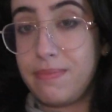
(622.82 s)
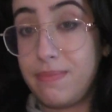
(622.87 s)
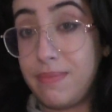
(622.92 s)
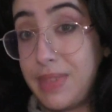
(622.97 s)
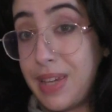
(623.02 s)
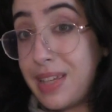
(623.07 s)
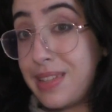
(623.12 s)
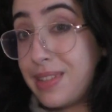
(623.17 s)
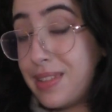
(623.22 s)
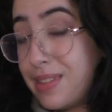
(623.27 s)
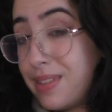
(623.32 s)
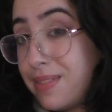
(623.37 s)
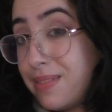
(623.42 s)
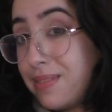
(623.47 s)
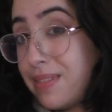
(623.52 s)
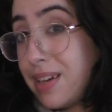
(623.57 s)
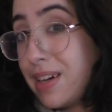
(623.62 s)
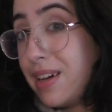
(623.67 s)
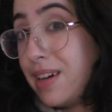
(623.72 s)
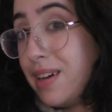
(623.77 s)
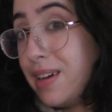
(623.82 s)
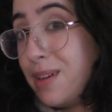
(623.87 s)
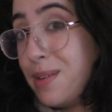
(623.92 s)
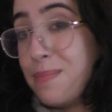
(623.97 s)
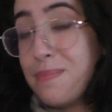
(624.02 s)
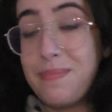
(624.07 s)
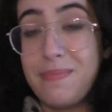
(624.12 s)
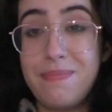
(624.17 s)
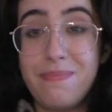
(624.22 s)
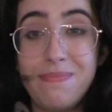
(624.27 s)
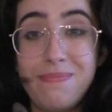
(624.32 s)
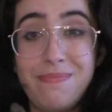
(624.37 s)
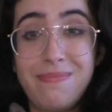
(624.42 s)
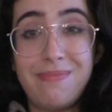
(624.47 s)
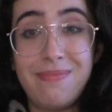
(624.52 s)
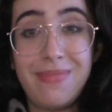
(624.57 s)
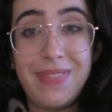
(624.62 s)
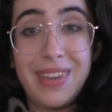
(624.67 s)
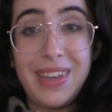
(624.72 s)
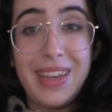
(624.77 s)
yes,
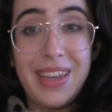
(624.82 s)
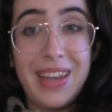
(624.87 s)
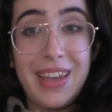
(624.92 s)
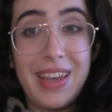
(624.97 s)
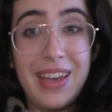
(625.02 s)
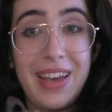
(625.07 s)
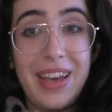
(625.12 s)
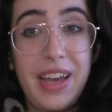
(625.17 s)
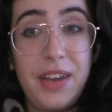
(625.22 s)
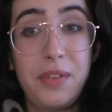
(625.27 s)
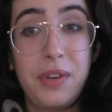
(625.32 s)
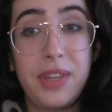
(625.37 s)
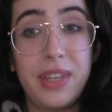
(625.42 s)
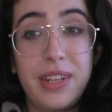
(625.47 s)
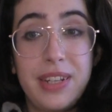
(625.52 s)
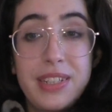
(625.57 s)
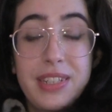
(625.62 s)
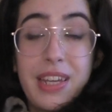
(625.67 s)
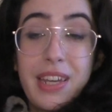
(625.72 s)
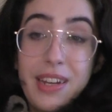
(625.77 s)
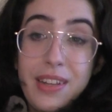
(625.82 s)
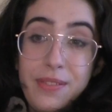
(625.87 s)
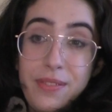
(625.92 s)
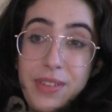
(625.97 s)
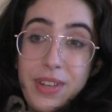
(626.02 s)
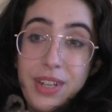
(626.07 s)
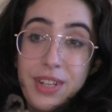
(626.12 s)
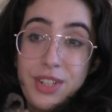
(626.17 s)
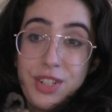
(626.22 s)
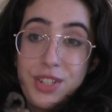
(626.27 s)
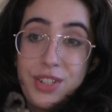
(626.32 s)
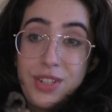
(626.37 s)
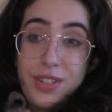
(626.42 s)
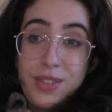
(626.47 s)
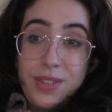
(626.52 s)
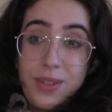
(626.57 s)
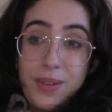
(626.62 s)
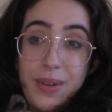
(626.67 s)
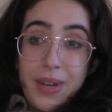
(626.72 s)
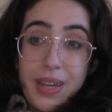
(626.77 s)
I really need to get it finished
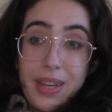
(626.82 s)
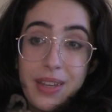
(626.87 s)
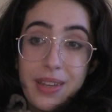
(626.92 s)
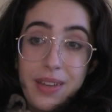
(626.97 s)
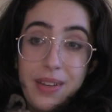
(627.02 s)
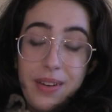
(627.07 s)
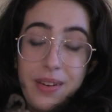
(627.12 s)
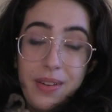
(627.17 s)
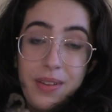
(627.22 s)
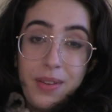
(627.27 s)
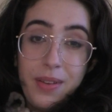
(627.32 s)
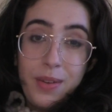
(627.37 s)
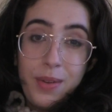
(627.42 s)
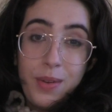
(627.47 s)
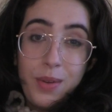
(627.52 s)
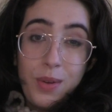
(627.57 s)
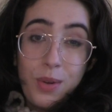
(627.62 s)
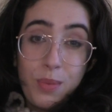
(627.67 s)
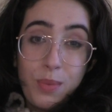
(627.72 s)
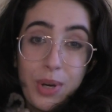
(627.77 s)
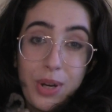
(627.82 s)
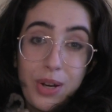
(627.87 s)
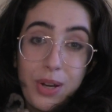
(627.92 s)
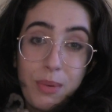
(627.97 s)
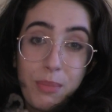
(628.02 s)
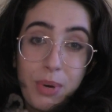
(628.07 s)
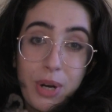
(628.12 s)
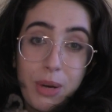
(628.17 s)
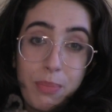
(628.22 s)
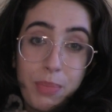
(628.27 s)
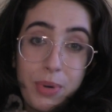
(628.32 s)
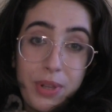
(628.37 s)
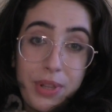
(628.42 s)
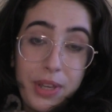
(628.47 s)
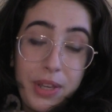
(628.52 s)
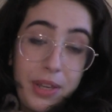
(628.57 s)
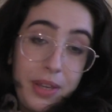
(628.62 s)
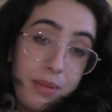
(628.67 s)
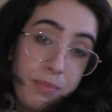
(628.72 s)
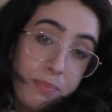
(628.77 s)
so I can wear it
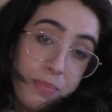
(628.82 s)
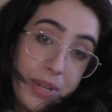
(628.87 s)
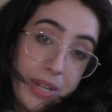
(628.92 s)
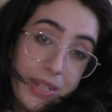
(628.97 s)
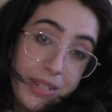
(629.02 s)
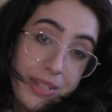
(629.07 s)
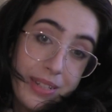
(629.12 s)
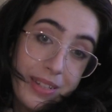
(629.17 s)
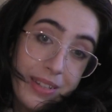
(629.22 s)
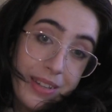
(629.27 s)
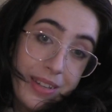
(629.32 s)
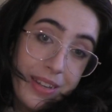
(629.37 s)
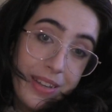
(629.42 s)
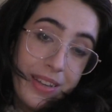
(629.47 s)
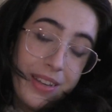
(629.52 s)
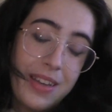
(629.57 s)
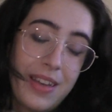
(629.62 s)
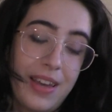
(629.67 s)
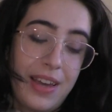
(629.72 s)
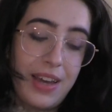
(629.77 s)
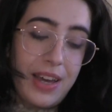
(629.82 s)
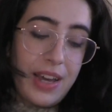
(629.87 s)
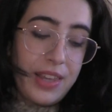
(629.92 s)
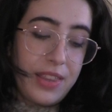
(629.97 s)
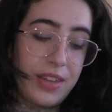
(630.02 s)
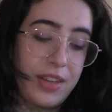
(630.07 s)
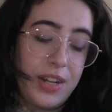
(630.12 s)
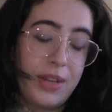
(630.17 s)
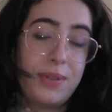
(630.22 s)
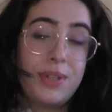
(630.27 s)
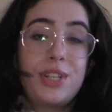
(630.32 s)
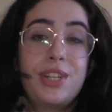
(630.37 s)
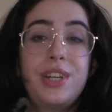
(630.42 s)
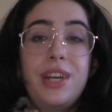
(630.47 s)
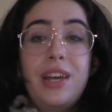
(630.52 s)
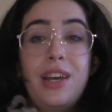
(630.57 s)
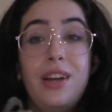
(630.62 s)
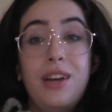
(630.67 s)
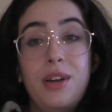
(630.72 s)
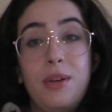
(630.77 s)
properly. But I thought I would
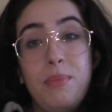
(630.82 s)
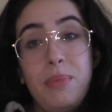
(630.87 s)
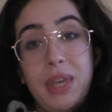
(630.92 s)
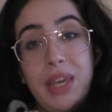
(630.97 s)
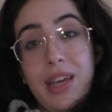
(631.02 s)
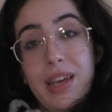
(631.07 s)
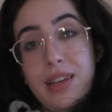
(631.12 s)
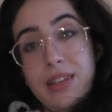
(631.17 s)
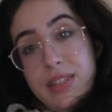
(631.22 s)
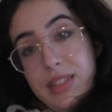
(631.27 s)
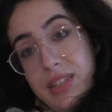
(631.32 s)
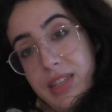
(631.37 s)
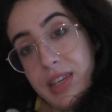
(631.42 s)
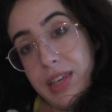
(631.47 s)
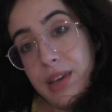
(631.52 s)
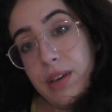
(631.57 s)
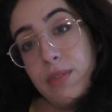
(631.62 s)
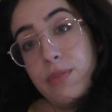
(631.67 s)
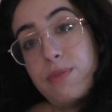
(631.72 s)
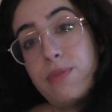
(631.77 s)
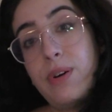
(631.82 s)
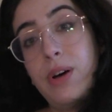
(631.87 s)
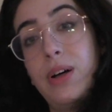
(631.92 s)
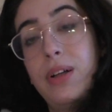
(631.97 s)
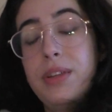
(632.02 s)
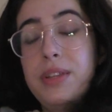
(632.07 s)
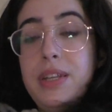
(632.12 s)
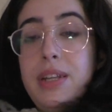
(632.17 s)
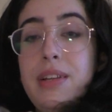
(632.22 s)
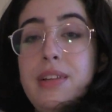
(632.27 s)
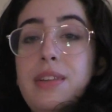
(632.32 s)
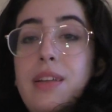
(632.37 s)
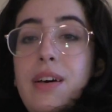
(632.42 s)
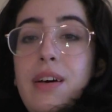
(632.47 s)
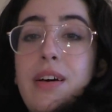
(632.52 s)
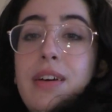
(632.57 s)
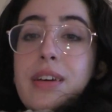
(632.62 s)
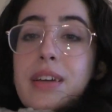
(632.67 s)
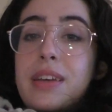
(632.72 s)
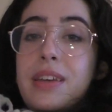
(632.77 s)
share because the fall knit
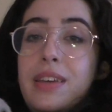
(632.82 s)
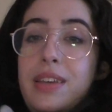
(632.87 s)
along